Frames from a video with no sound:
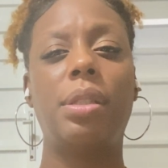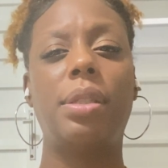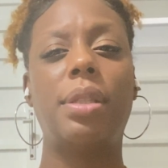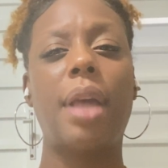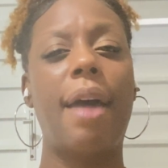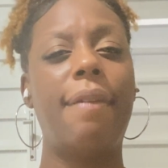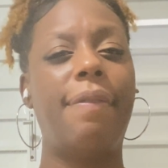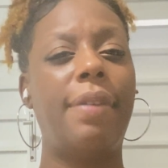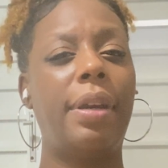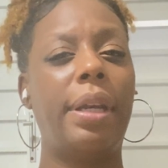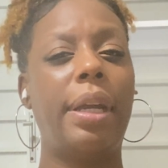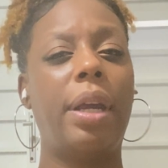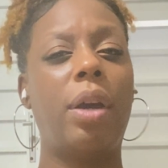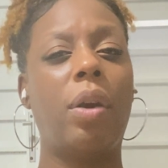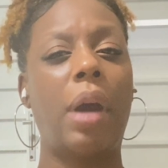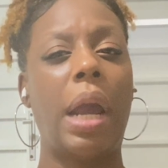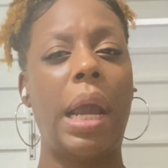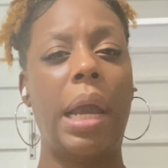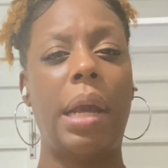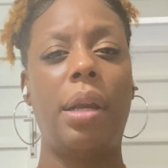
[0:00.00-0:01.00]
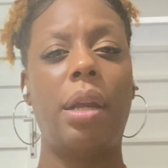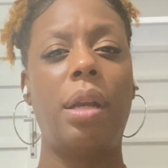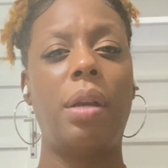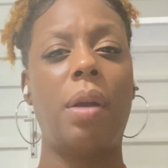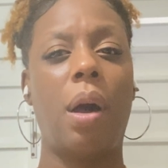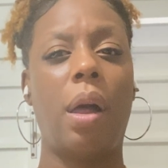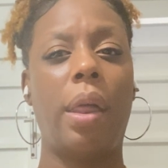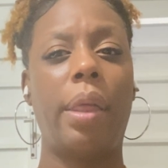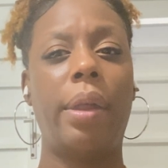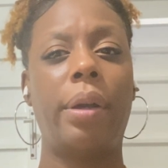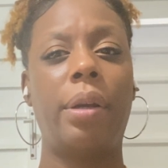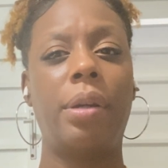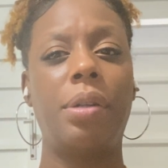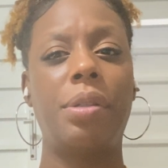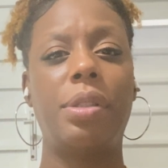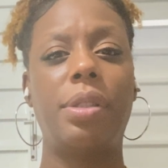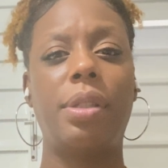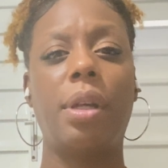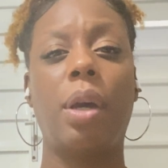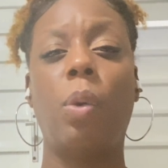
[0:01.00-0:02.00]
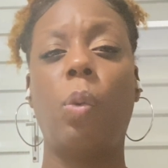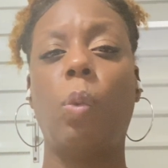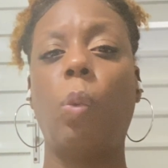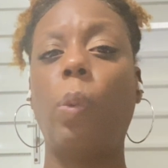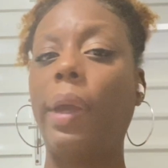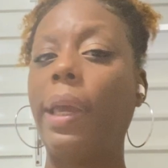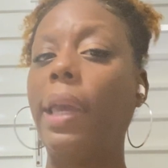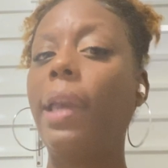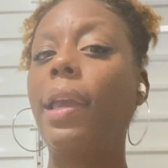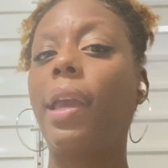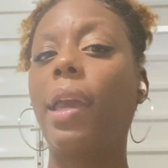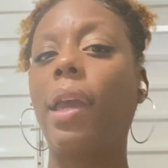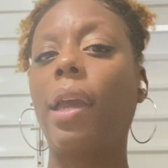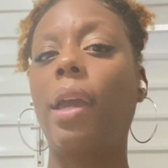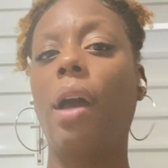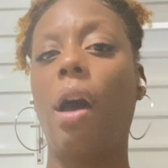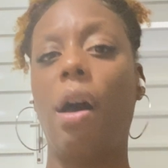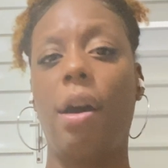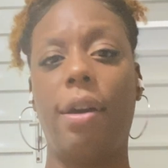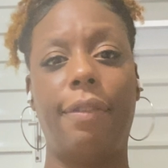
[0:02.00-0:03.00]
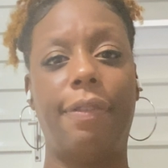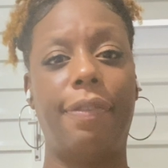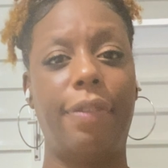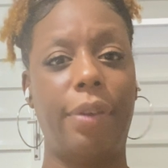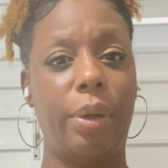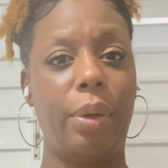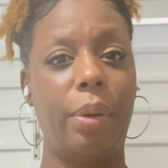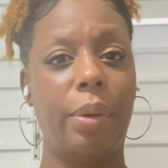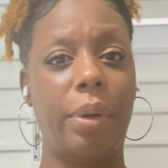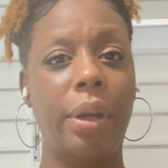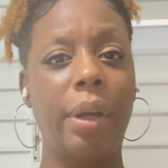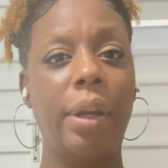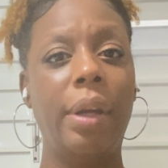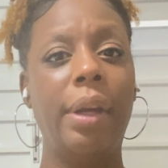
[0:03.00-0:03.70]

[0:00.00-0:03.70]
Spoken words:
$70 or $80 a week on food.